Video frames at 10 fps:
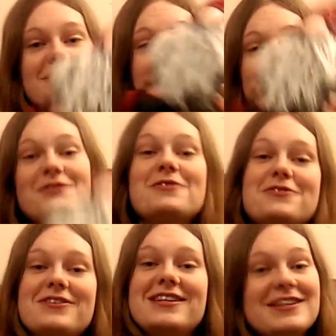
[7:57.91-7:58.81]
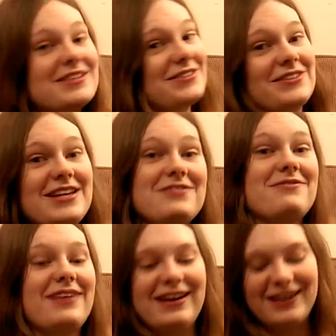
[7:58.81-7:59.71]
this one was free, so
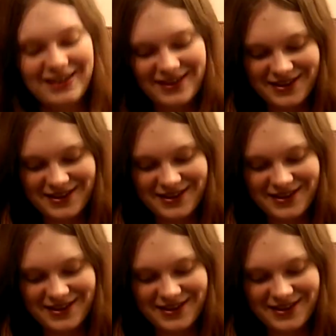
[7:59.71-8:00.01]
even better.